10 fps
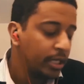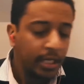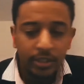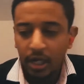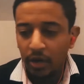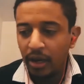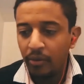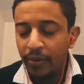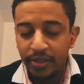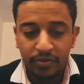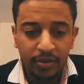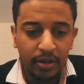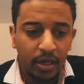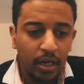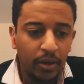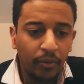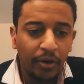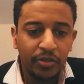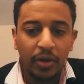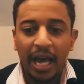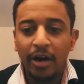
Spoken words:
So we worked with one or two health